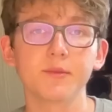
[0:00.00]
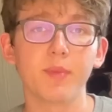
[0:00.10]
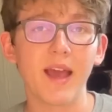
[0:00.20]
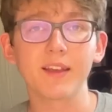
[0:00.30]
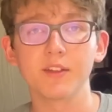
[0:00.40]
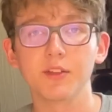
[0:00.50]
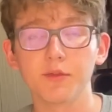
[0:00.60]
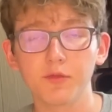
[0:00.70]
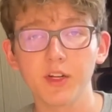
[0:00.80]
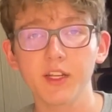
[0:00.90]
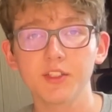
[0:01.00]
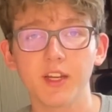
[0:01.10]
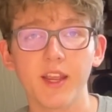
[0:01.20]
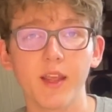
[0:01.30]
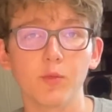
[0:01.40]
back into the fridge
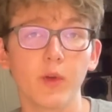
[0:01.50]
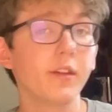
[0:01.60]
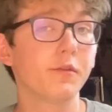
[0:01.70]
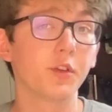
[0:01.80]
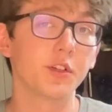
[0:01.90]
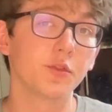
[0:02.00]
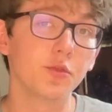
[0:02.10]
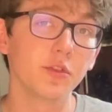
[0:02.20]
and waited for it to cool